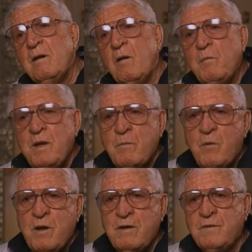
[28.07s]
or be a
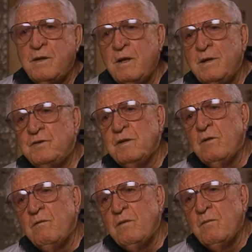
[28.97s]
point of attention
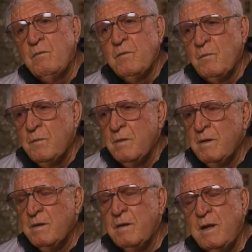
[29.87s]
over the
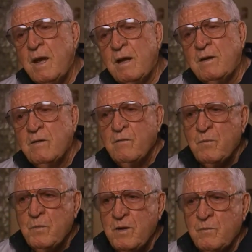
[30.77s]
the acting or the
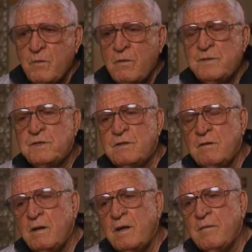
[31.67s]
people or the
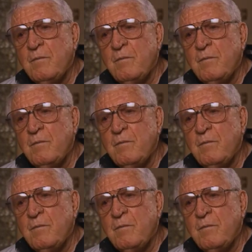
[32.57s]
story.